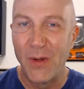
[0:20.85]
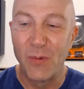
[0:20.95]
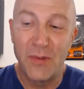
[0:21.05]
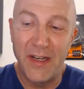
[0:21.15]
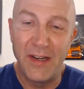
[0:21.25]

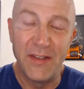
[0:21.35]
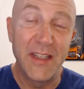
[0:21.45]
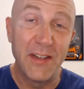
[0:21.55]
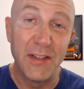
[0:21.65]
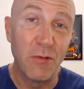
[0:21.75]
or you know, you
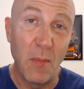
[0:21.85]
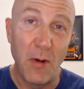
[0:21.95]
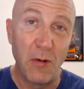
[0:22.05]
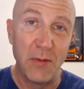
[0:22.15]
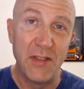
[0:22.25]
carry your
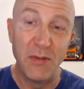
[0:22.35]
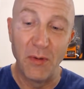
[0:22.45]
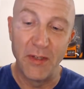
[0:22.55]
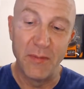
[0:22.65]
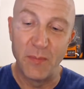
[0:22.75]
remote with you,
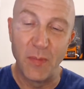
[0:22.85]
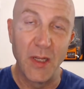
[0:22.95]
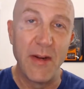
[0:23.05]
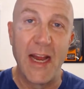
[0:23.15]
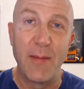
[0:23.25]
or you pull
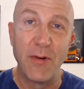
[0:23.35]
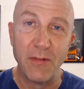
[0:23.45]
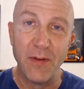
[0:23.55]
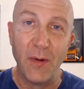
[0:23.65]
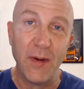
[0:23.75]
up an app on
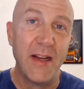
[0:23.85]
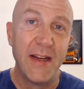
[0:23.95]
your phone.